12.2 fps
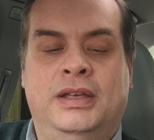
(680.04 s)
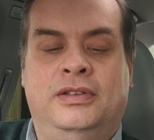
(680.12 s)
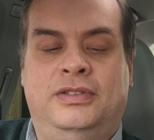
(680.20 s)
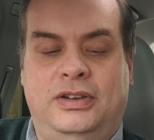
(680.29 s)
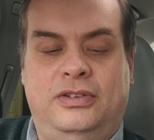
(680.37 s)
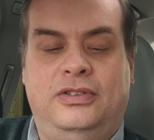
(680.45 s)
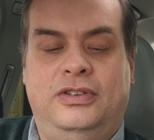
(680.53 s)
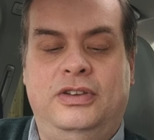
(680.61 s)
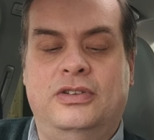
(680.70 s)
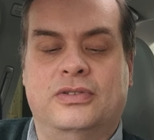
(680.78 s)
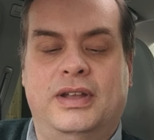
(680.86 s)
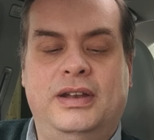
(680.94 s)

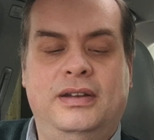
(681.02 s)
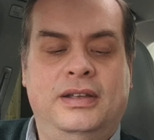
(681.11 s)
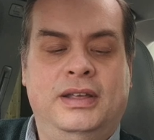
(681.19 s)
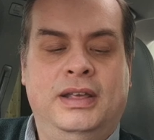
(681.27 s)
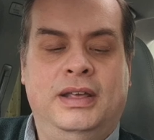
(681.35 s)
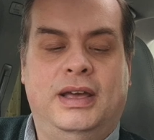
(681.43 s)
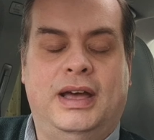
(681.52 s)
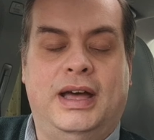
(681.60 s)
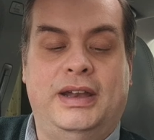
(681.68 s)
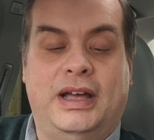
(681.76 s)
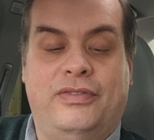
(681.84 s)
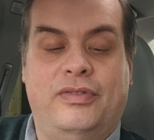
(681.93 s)
Citroën
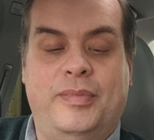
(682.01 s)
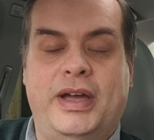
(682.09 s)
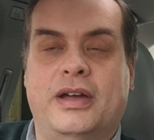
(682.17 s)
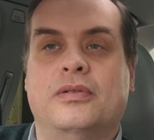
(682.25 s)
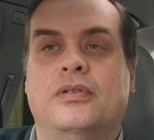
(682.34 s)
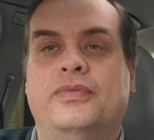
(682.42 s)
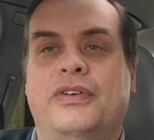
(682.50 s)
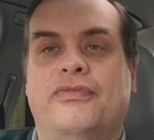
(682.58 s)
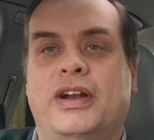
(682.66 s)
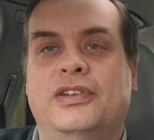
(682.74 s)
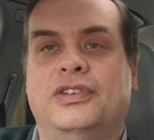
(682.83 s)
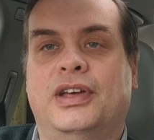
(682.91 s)
and Alfa Romeo, all their
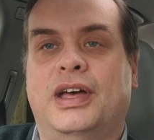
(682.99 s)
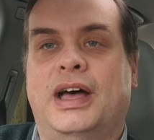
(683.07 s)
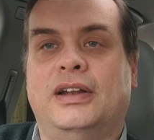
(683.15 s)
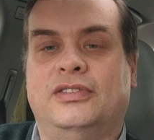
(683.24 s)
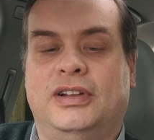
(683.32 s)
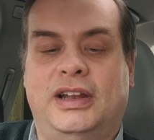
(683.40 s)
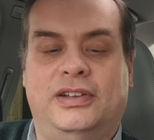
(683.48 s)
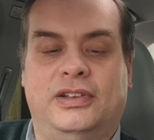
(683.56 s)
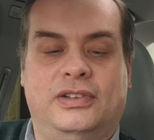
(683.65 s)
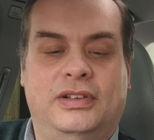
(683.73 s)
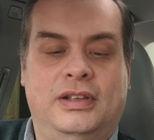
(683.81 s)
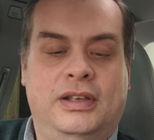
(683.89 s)
friends at
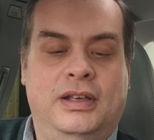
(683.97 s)
Stellantis.